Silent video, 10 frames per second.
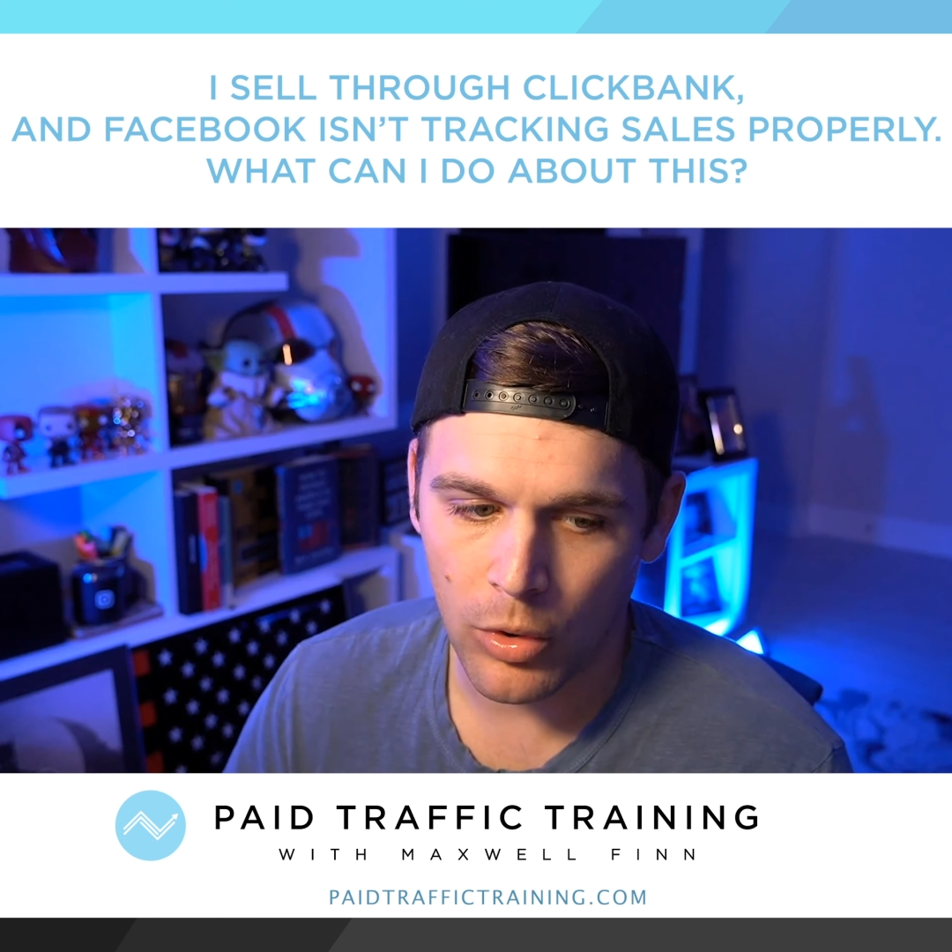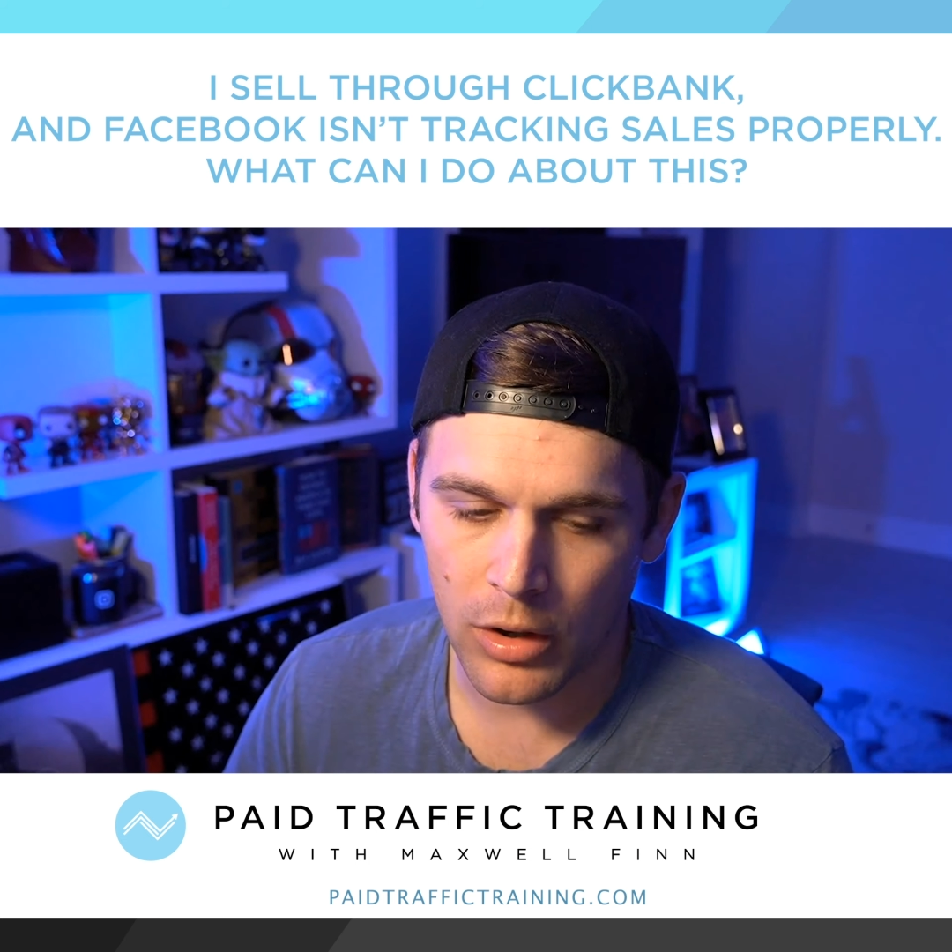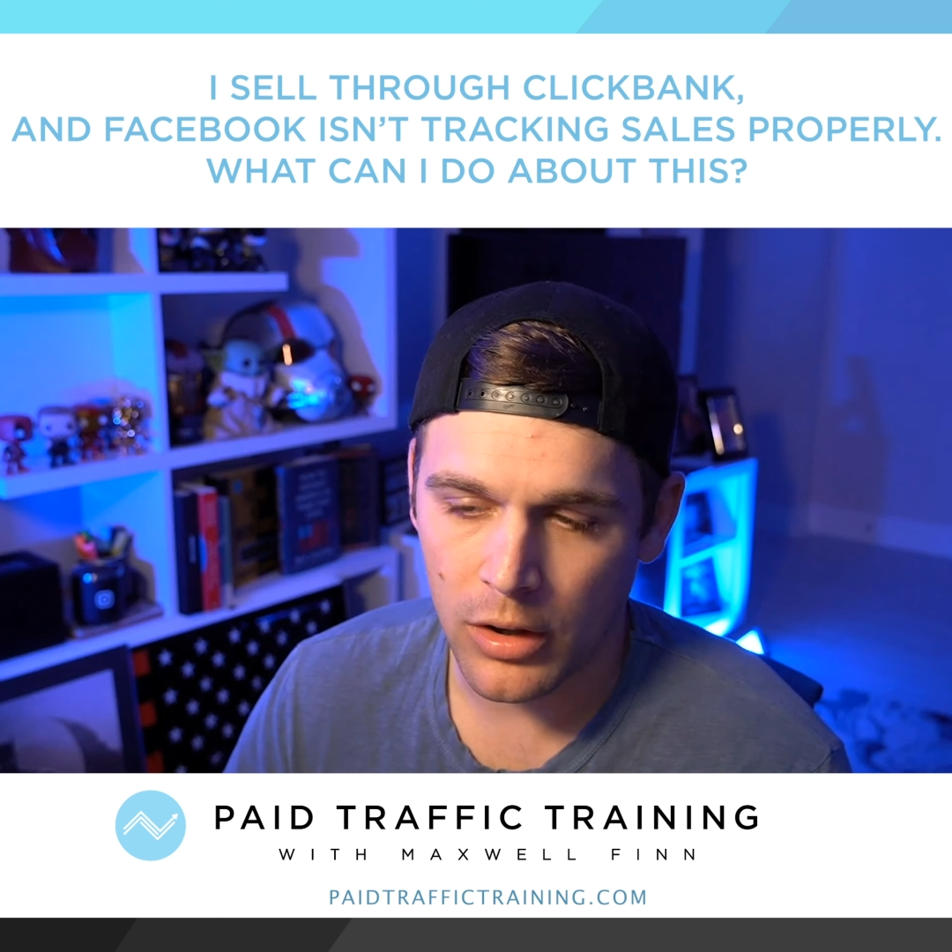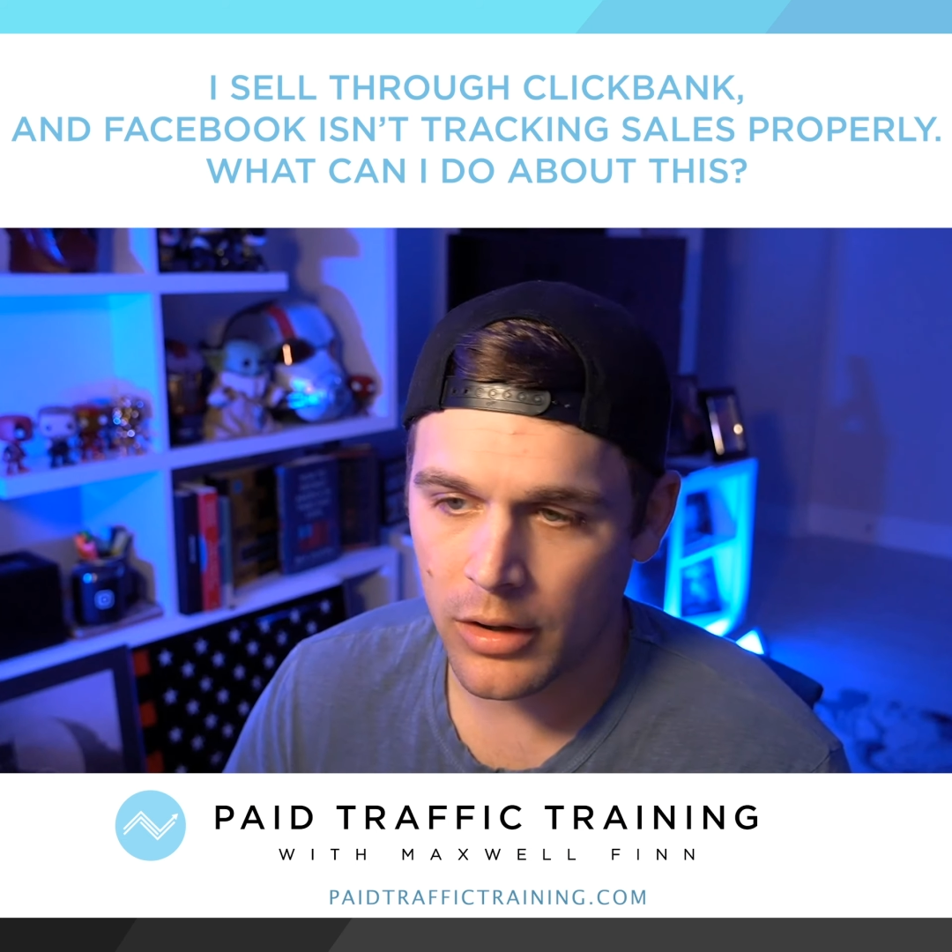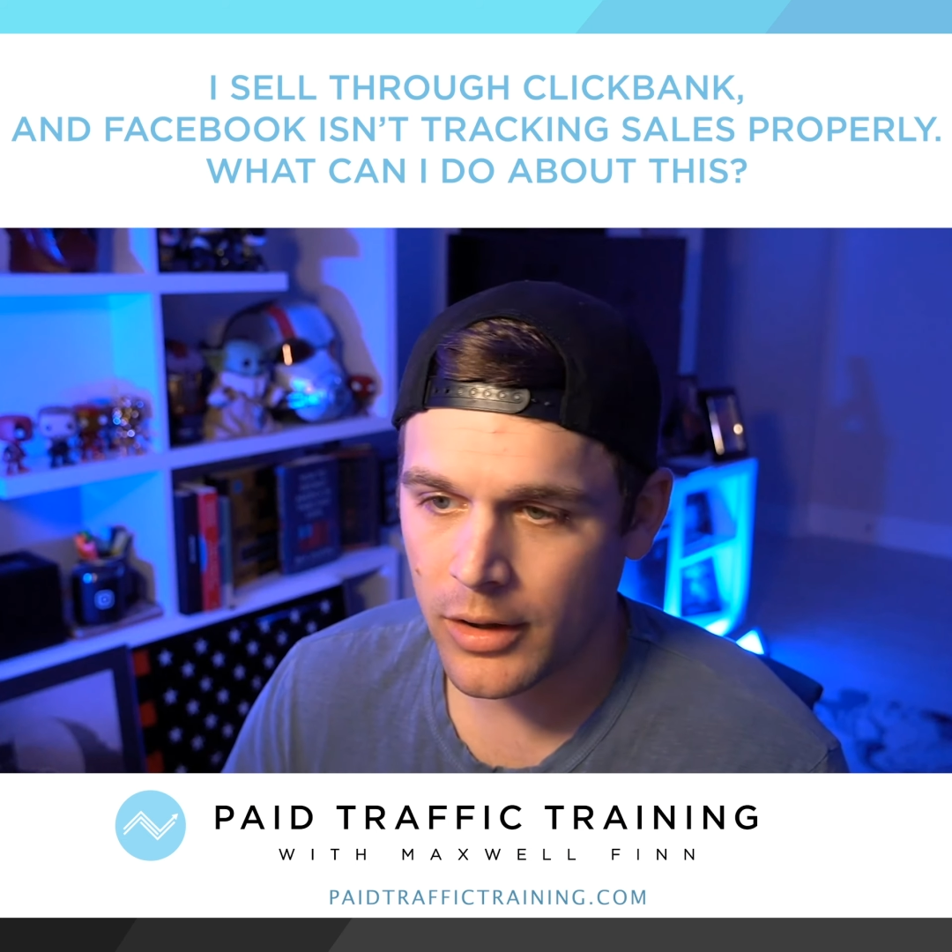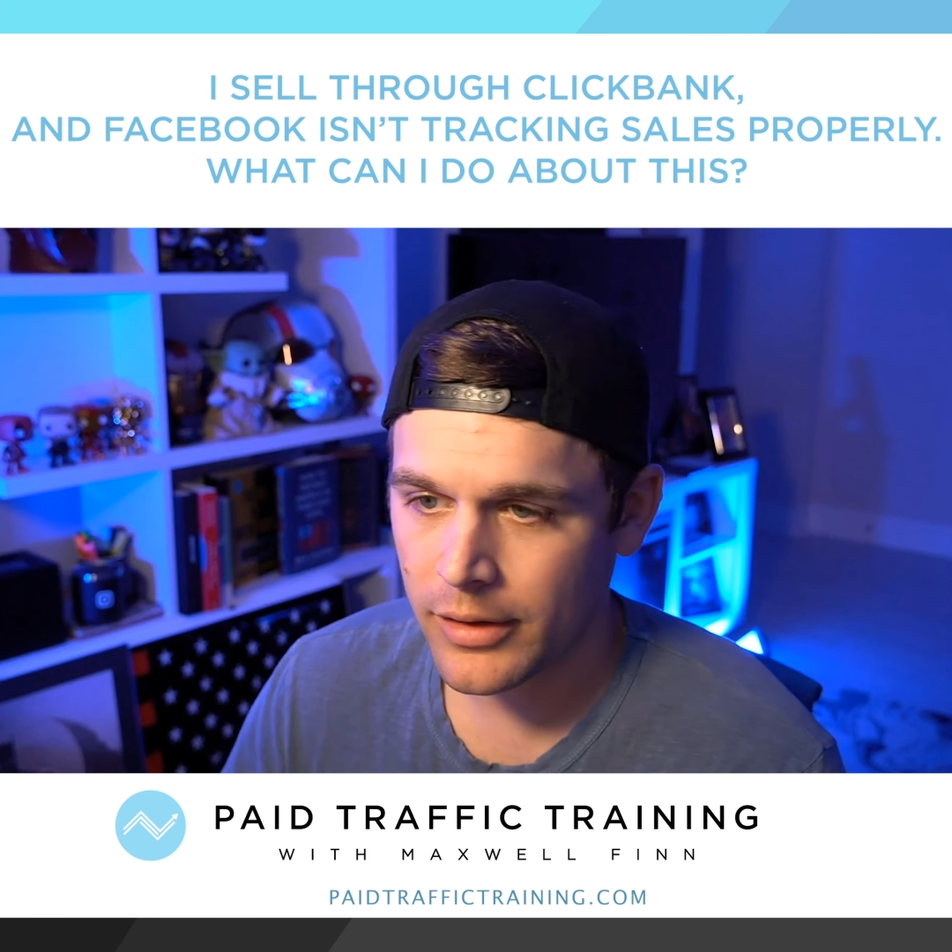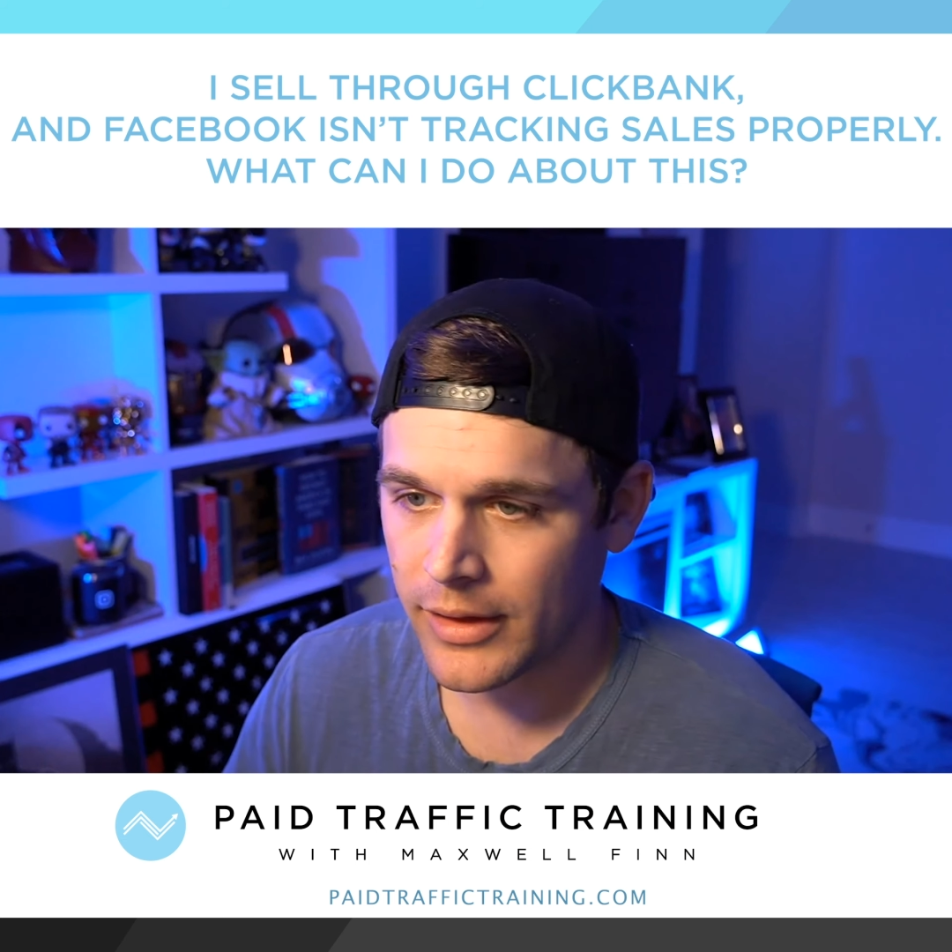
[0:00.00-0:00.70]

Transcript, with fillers: where